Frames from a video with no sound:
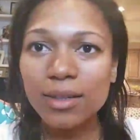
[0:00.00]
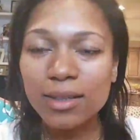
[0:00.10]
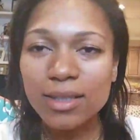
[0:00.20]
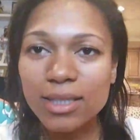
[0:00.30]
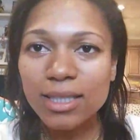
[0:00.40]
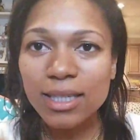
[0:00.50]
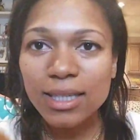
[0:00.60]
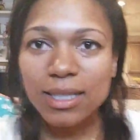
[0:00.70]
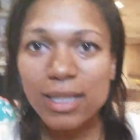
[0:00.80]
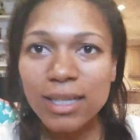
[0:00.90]
Let's
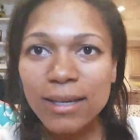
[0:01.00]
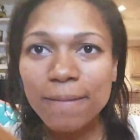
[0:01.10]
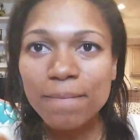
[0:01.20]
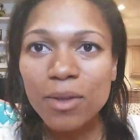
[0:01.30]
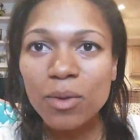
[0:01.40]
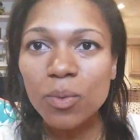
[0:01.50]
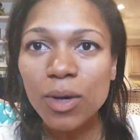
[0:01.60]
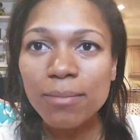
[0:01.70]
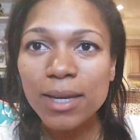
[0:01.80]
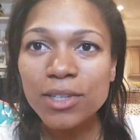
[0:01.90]
see.
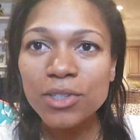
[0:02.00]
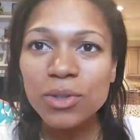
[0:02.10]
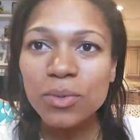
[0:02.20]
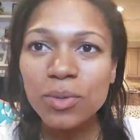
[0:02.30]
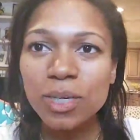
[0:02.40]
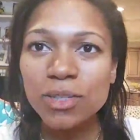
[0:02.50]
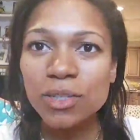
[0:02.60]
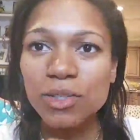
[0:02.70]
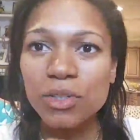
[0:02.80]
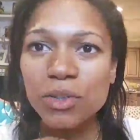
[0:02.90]
What made you want
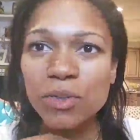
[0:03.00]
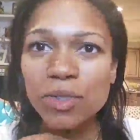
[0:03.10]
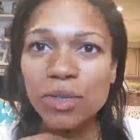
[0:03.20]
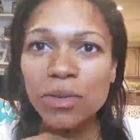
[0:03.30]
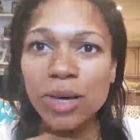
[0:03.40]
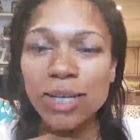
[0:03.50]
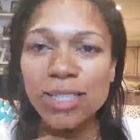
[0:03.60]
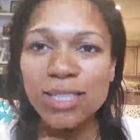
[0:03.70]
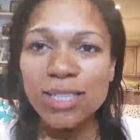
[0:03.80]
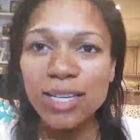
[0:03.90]
to do
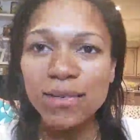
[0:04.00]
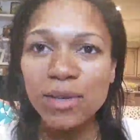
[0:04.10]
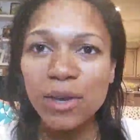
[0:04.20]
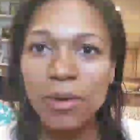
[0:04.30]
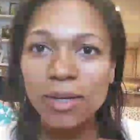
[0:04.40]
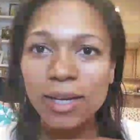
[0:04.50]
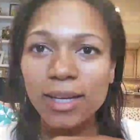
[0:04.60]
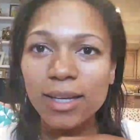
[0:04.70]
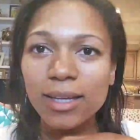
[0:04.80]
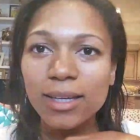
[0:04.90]
UX instead of
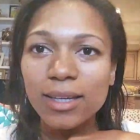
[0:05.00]
coding?